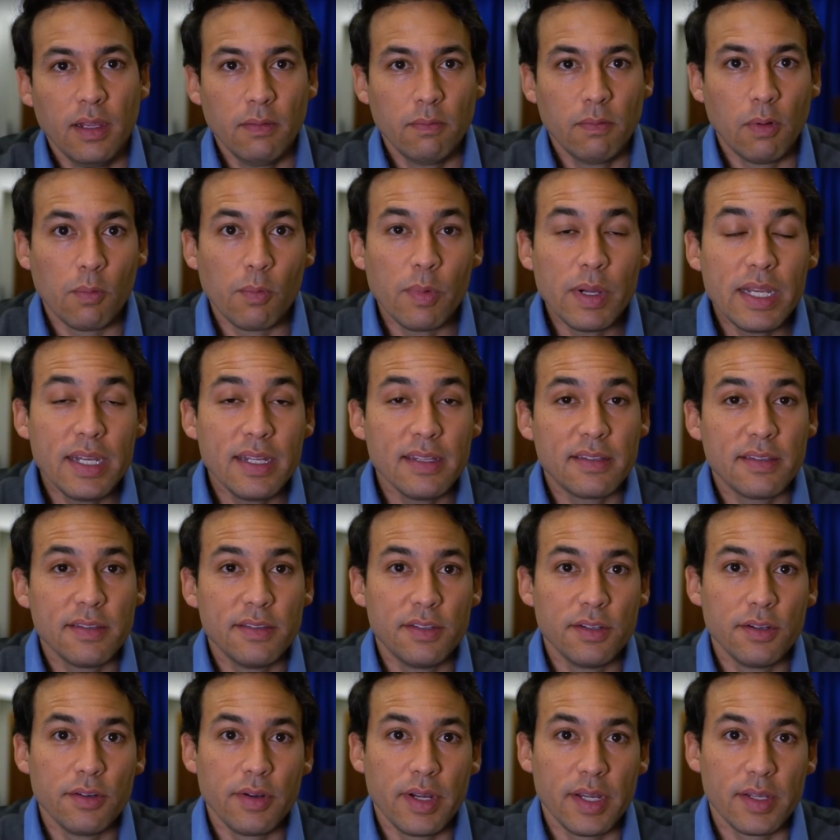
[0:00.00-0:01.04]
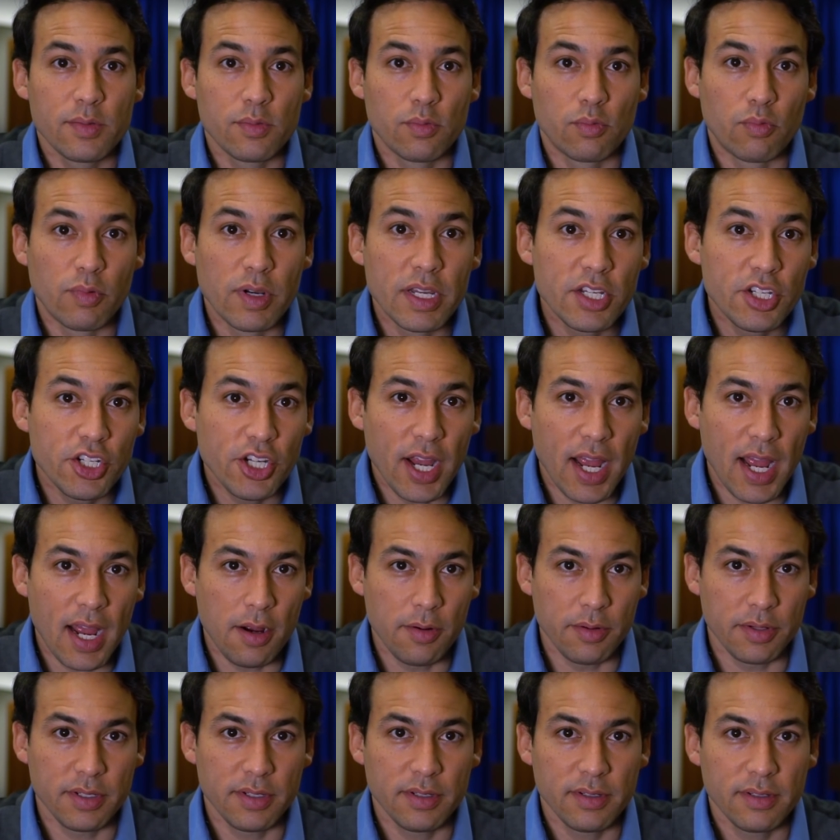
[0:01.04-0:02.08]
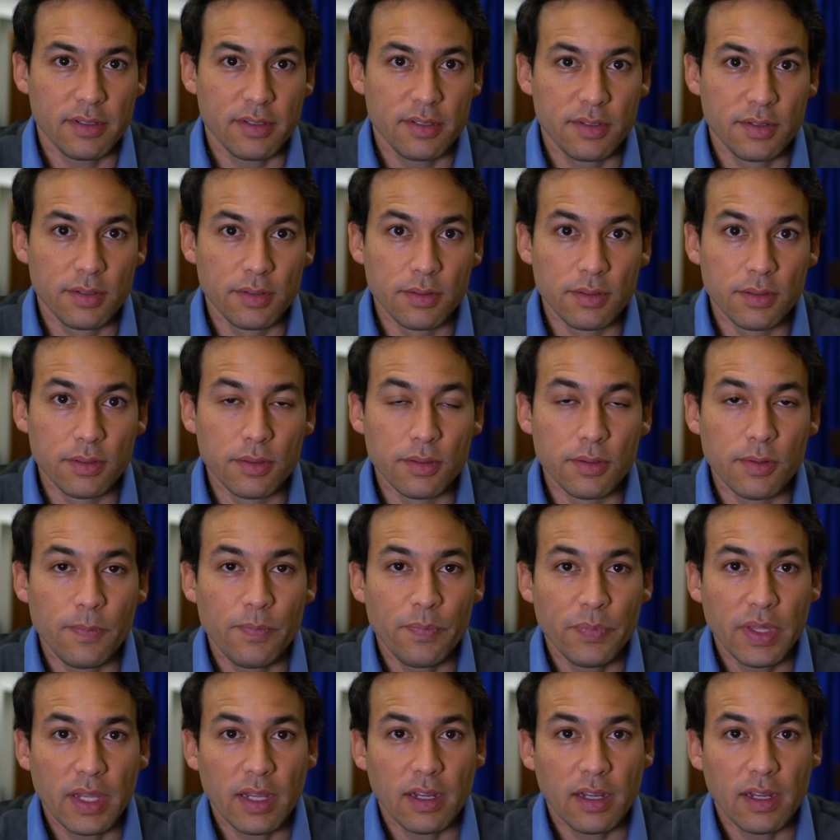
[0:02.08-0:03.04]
What we need to do is reach out to